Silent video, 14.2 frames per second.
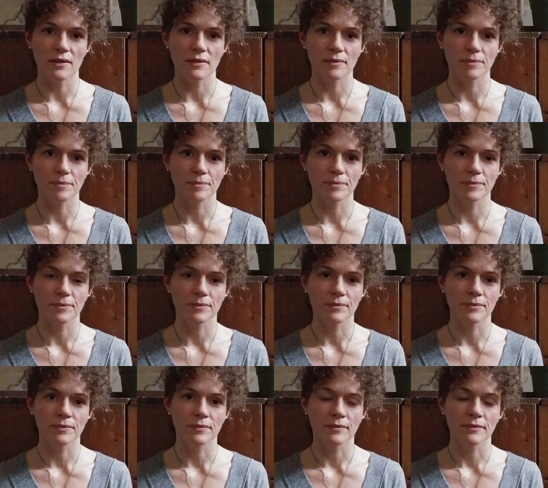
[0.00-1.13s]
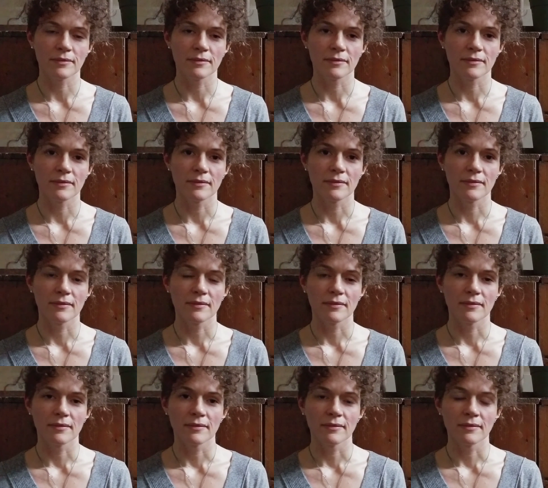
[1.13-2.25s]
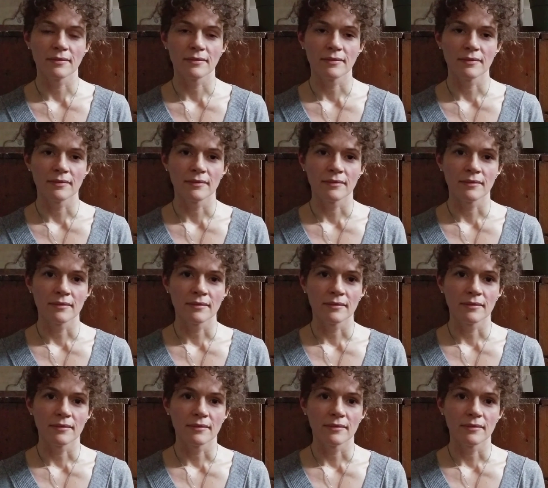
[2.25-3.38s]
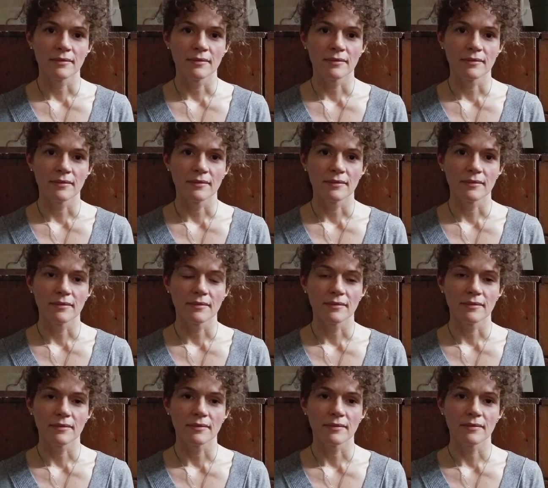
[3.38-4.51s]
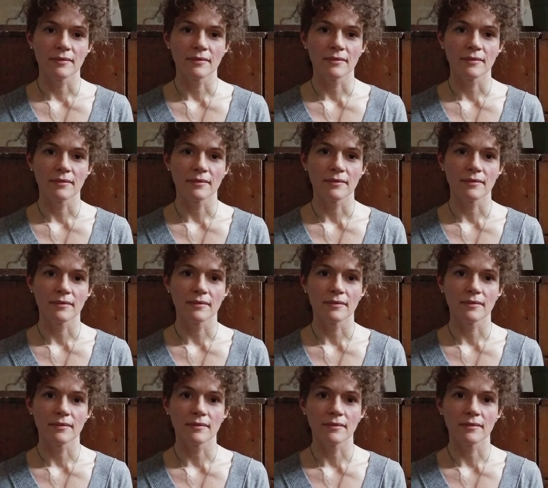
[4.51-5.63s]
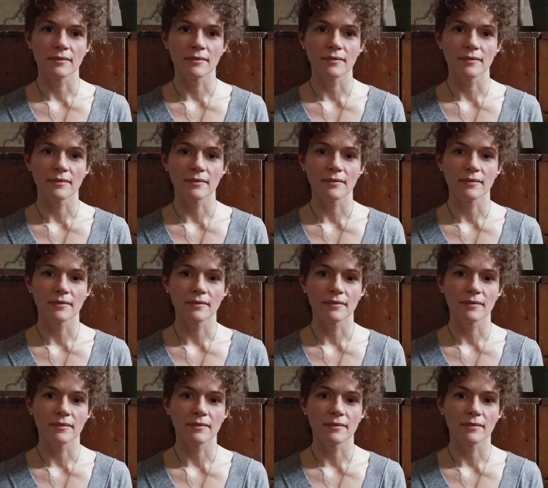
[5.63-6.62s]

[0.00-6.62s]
No one is speaking in this clip.